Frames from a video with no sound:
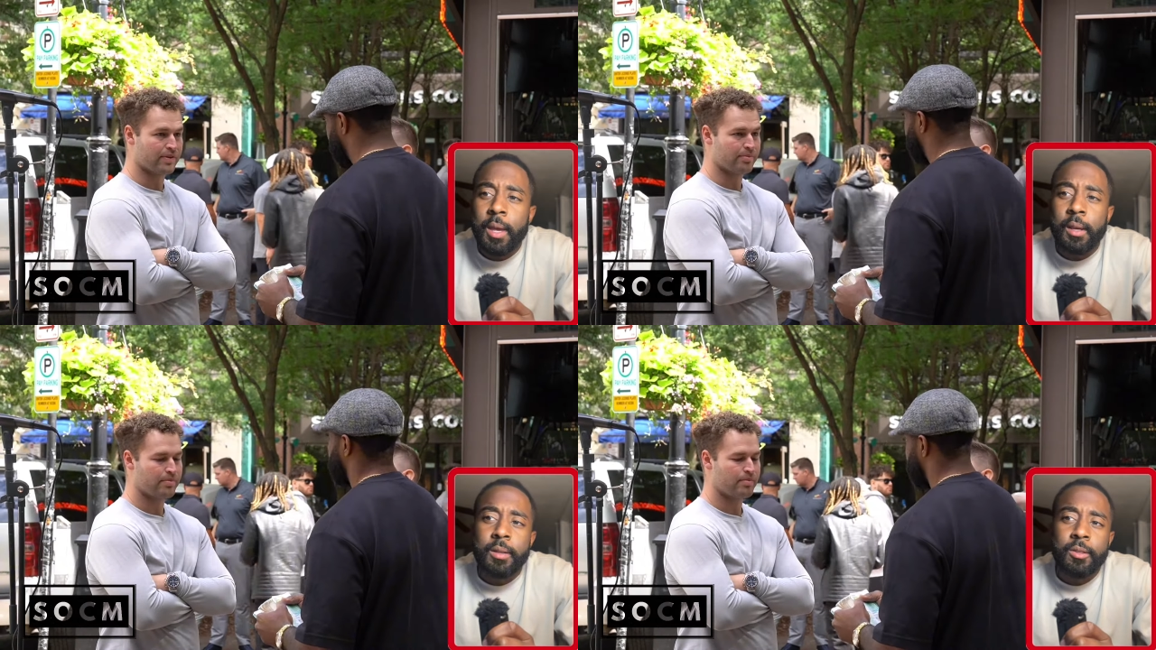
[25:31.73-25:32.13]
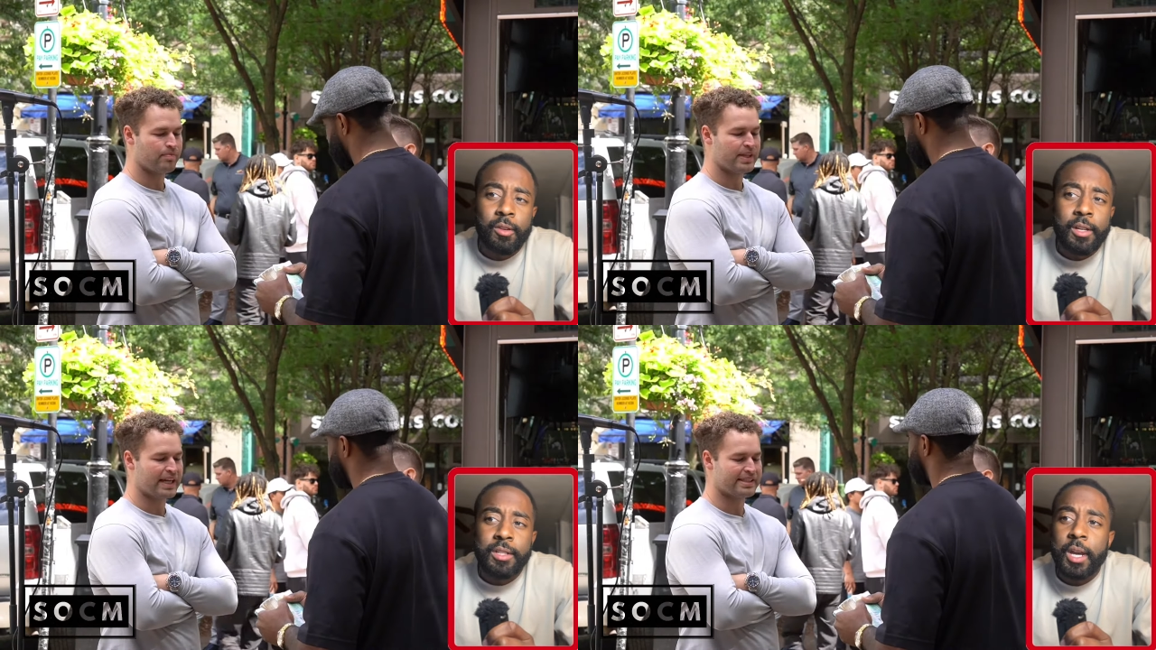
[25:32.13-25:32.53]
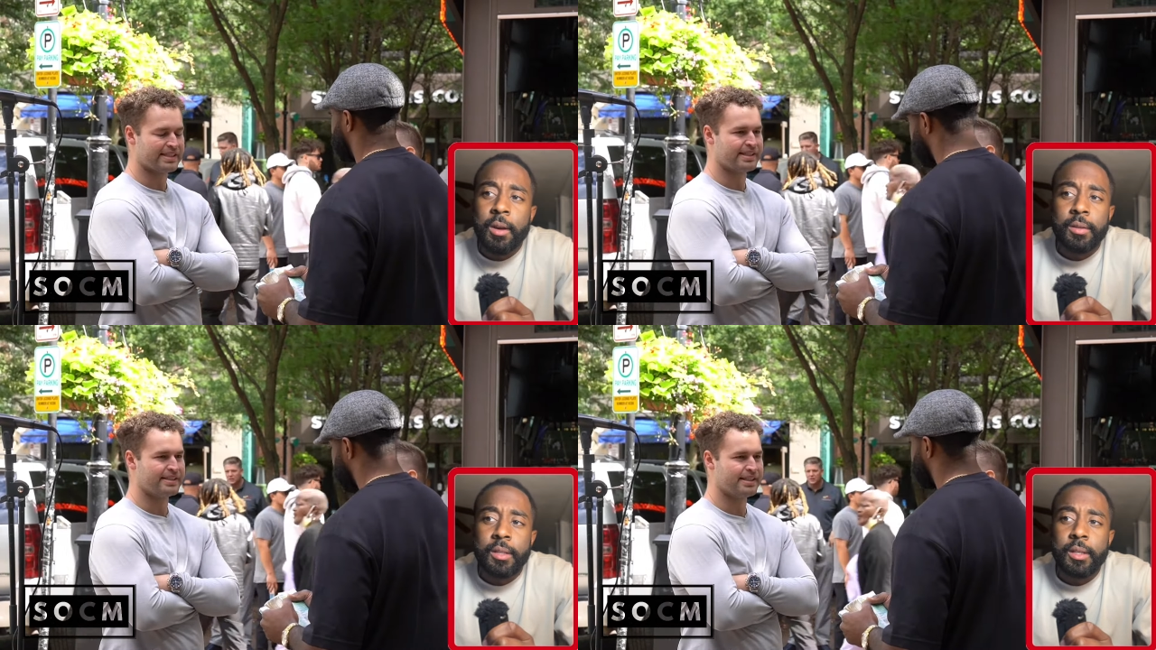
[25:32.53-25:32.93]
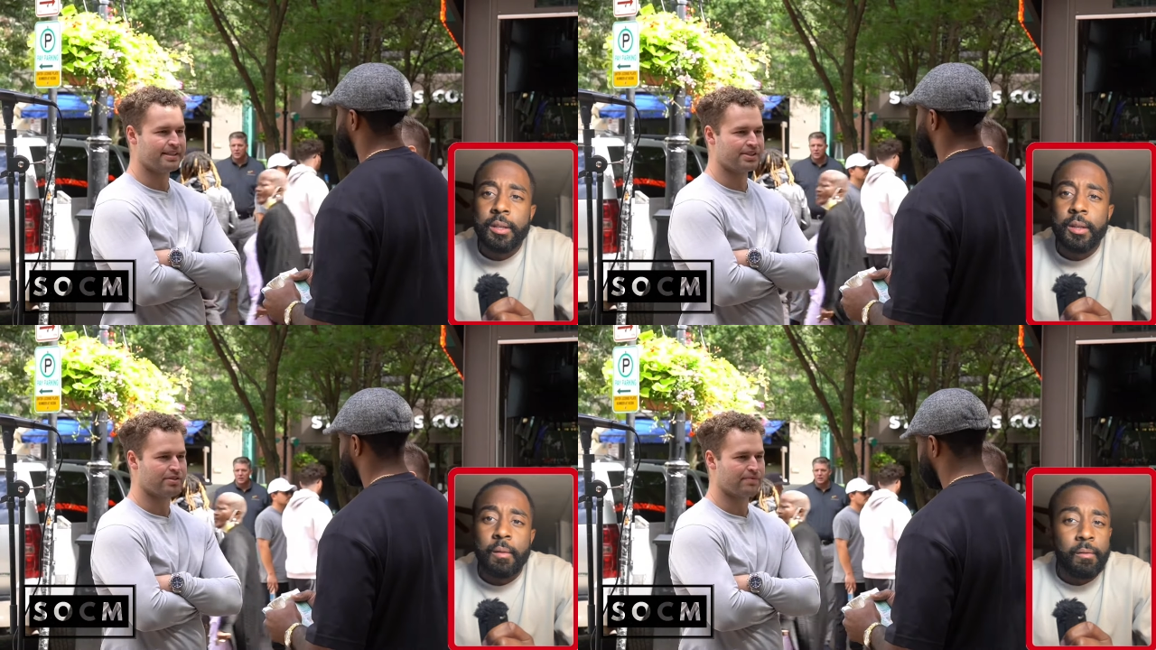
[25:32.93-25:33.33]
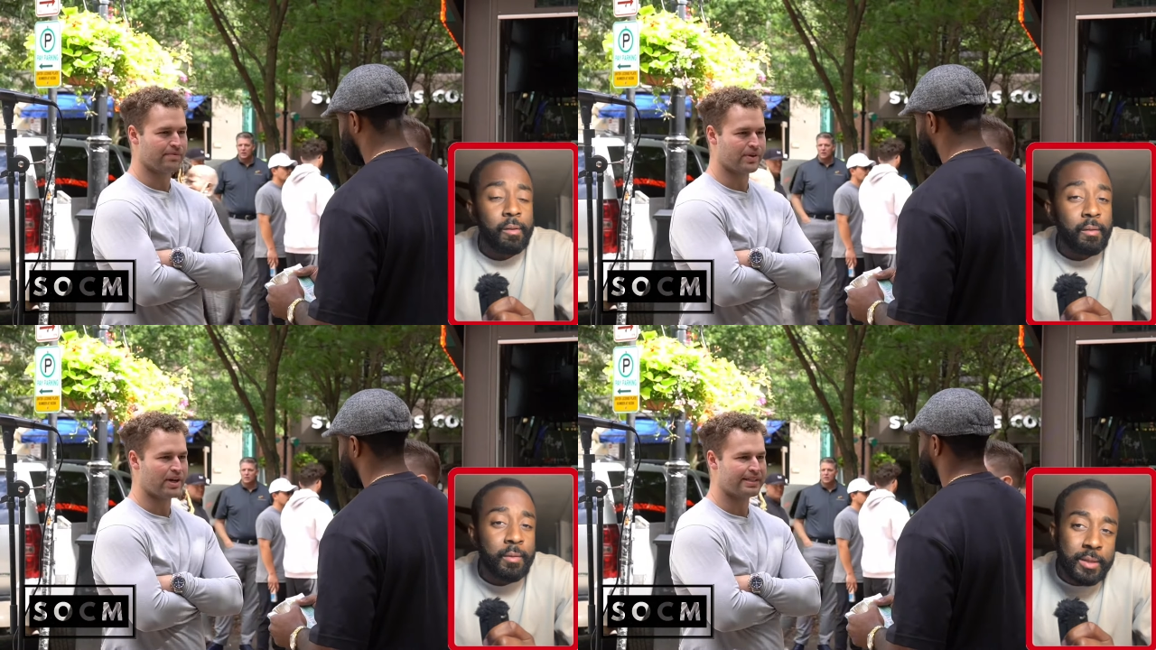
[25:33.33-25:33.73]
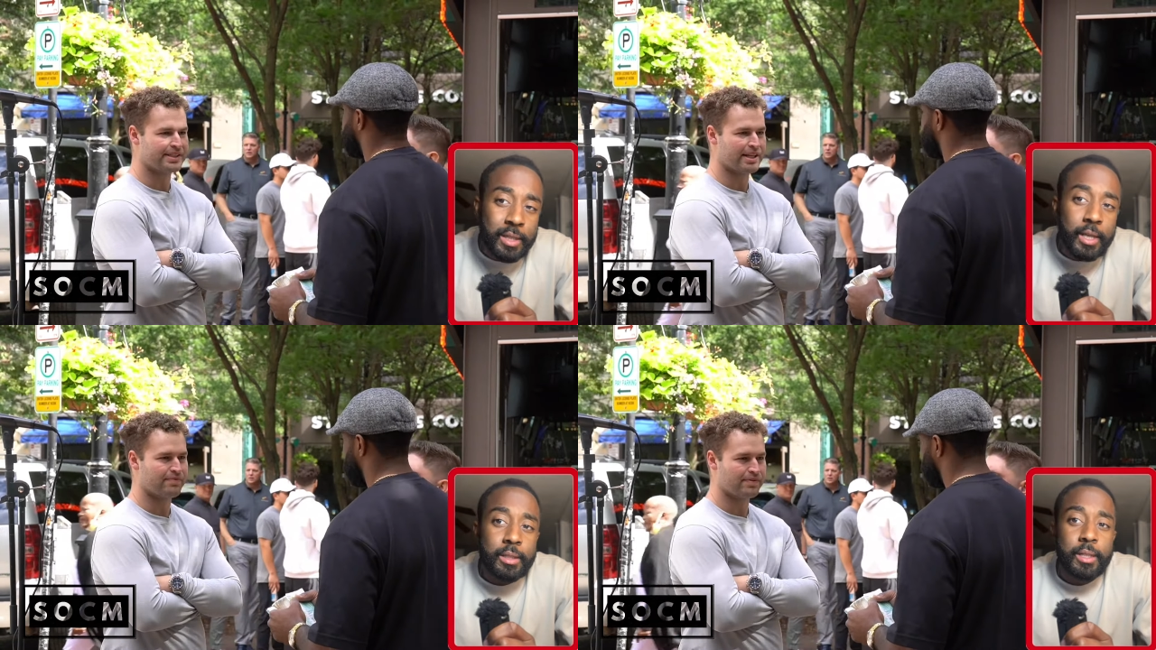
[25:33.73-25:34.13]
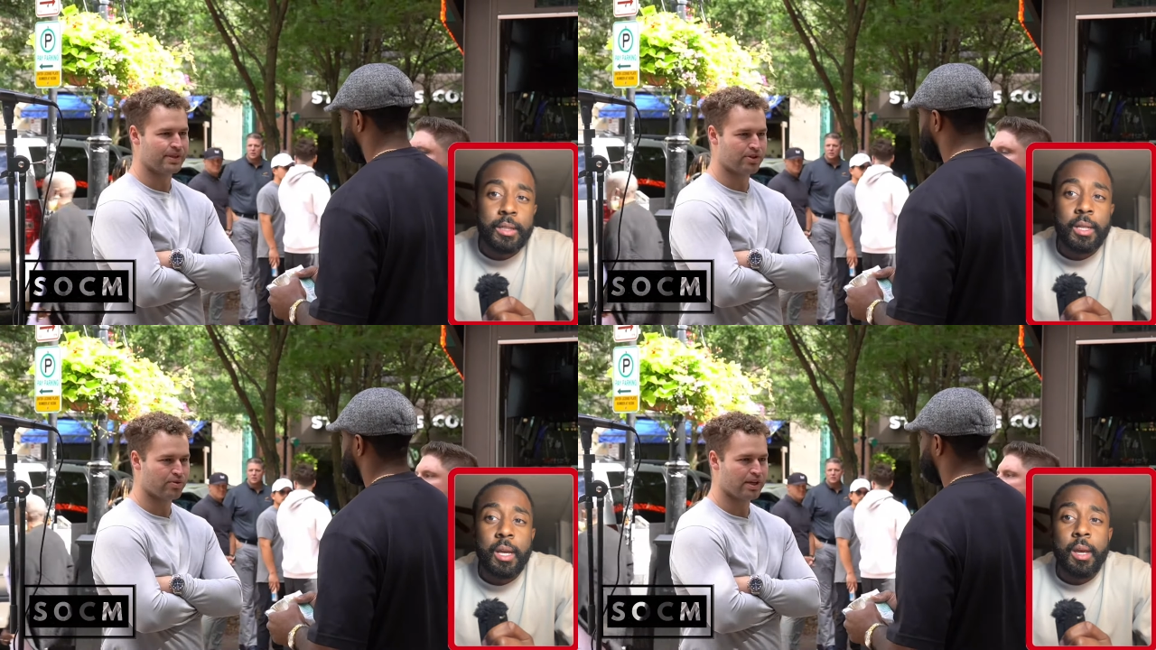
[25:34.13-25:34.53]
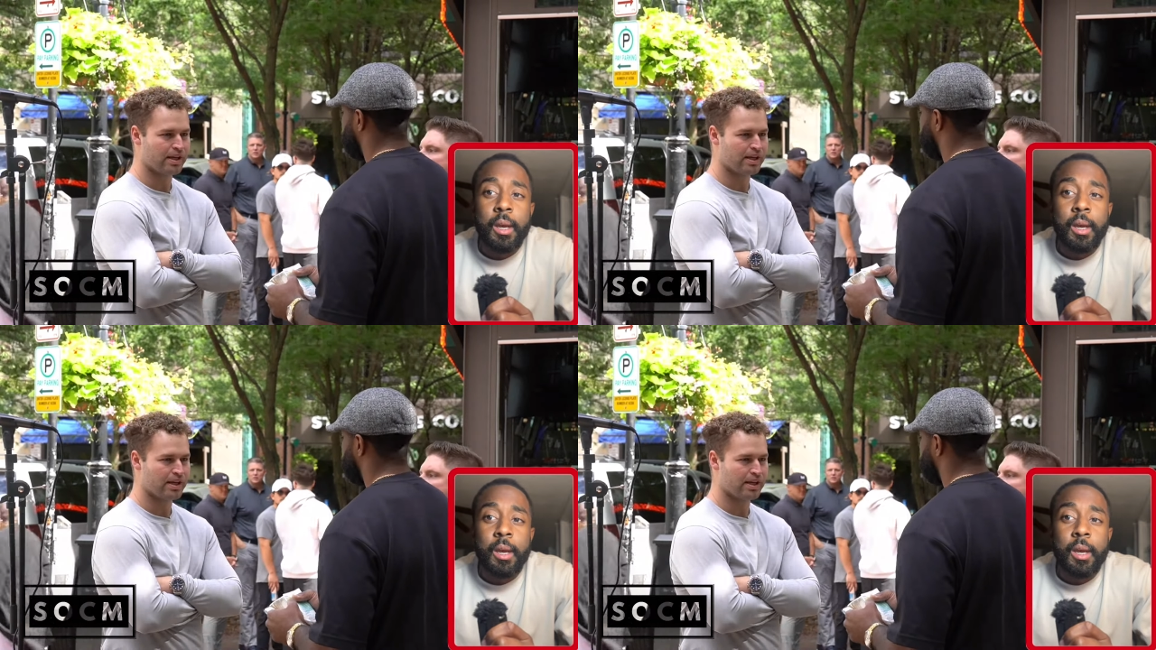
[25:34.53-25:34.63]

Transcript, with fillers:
Speaker 1: to make us rich, healthy, and free from sickness,